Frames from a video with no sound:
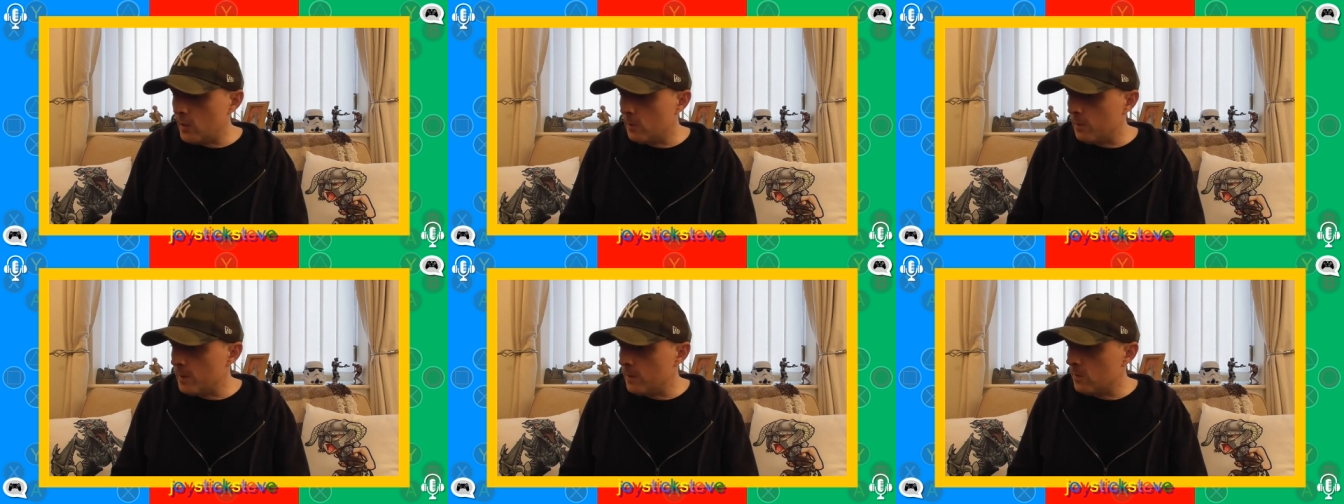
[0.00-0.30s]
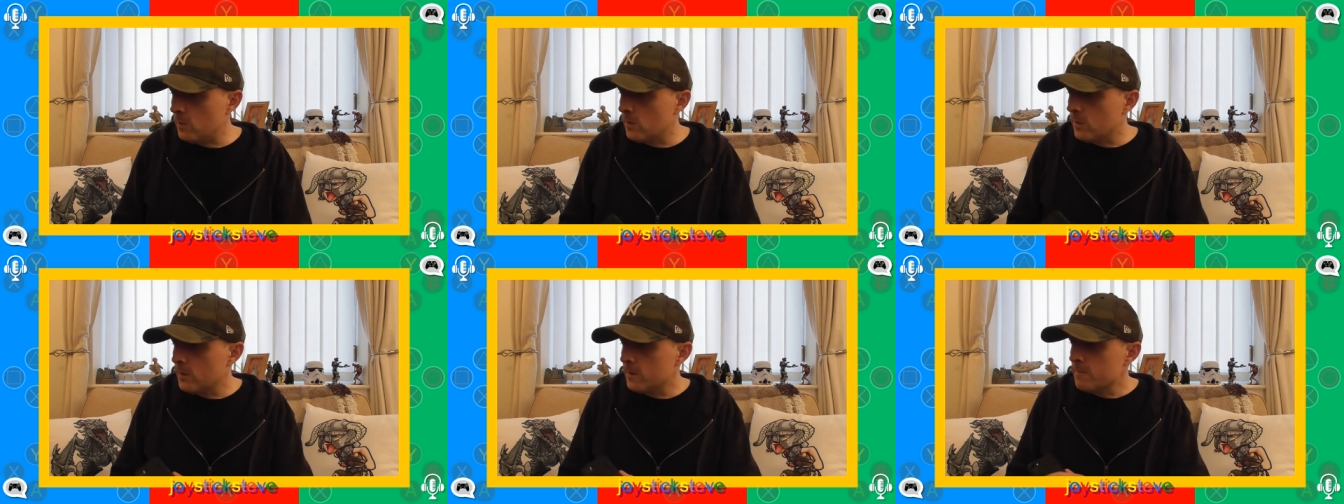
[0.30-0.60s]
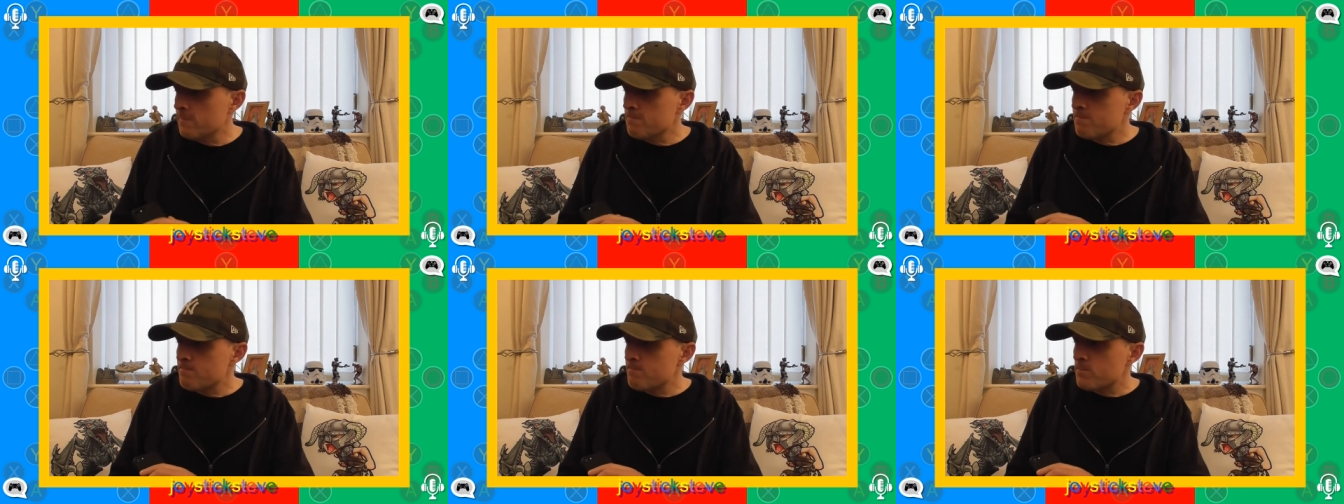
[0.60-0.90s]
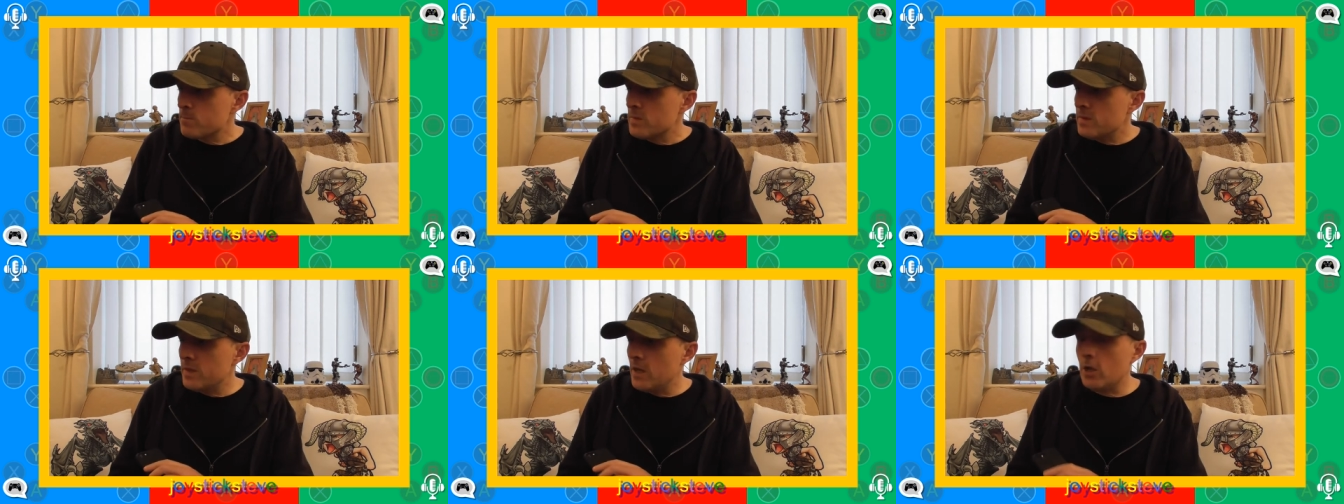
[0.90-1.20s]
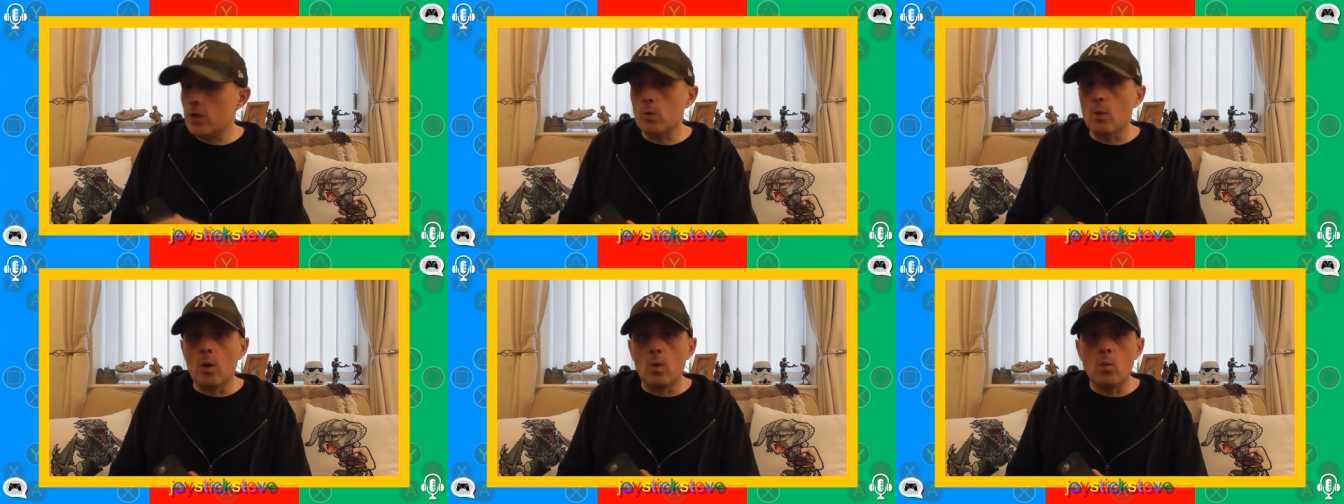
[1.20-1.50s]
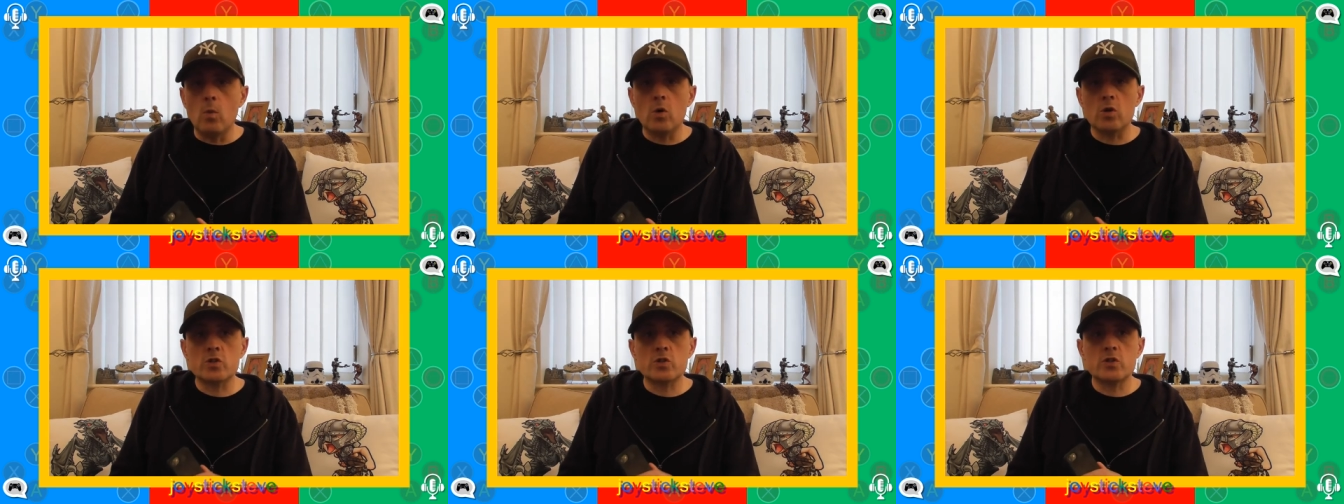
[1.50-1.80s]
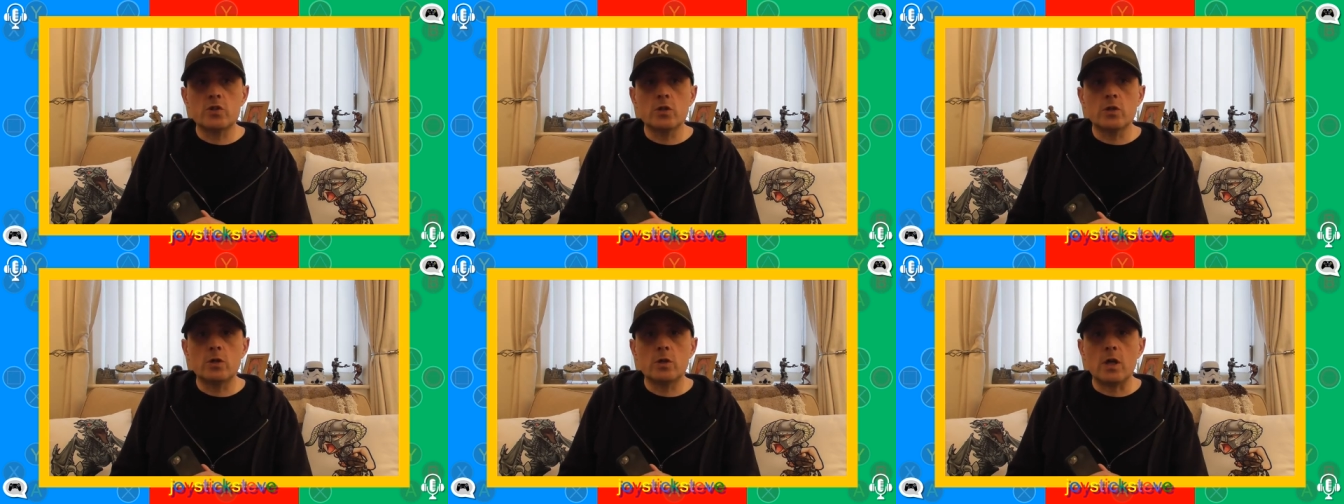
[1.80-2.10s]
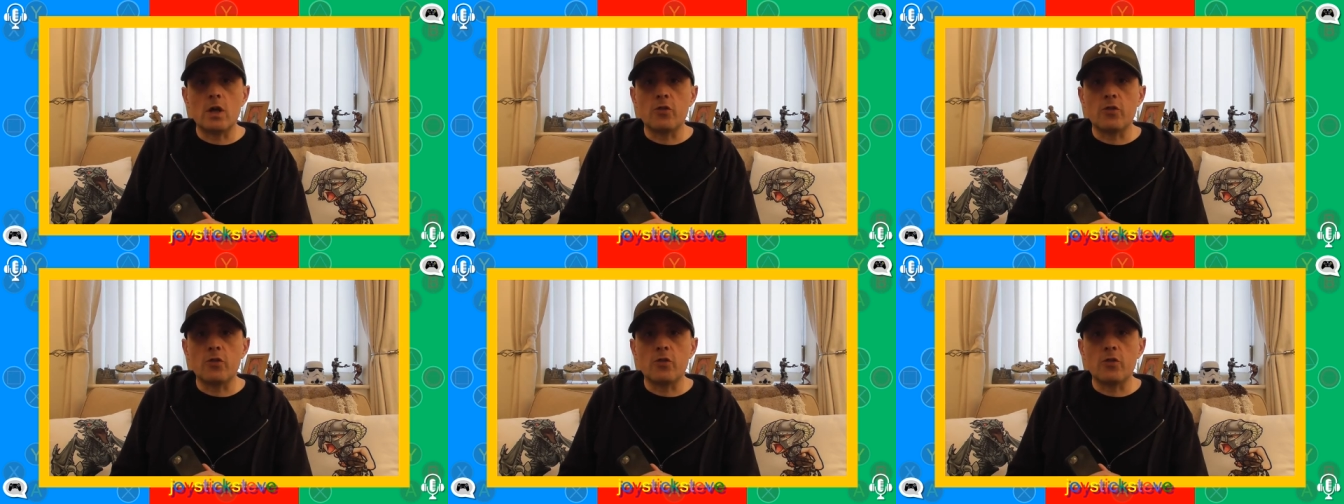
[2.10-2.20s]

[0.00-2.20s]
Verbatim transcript: now, people. The other one was that